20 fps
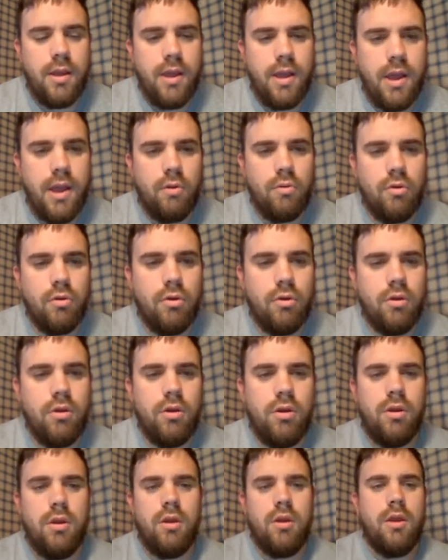hour.
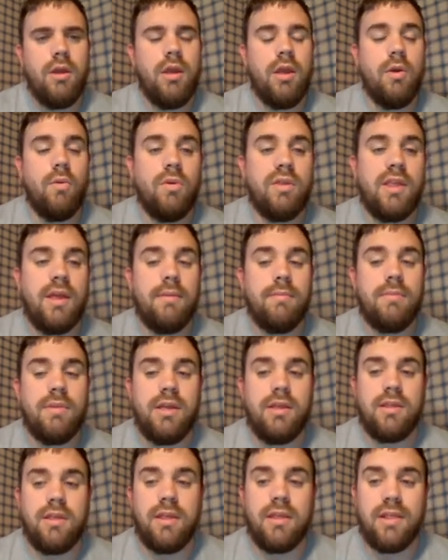And what that
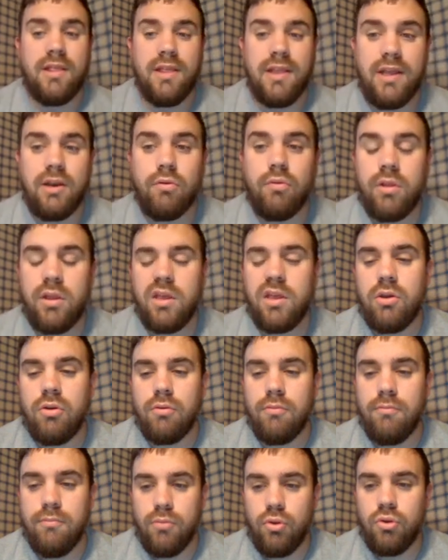means is literally you're
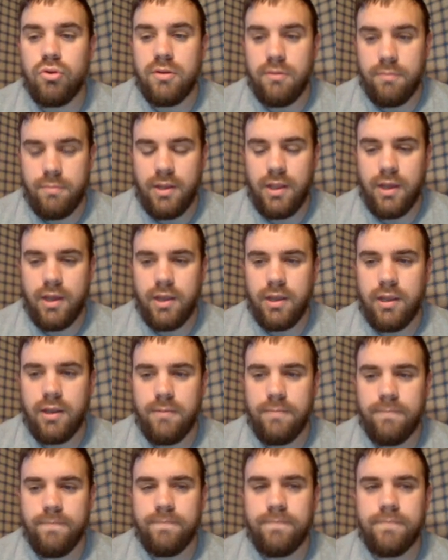
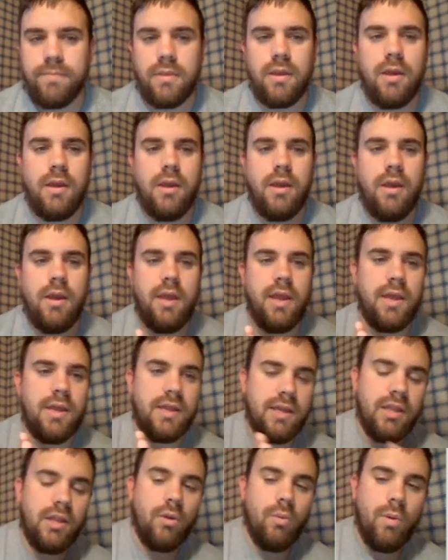multiplying a
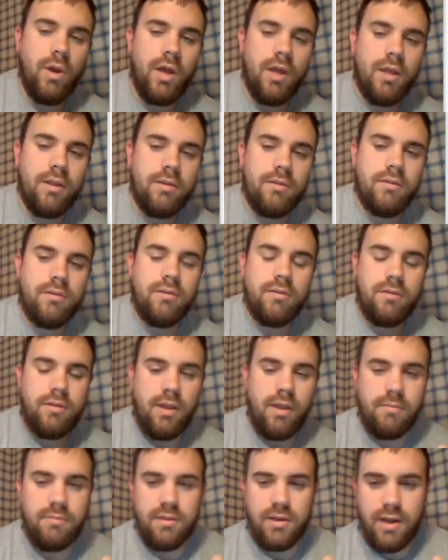kilowatt
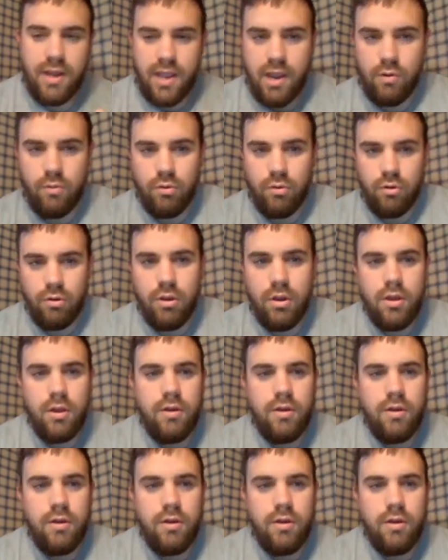times an hour.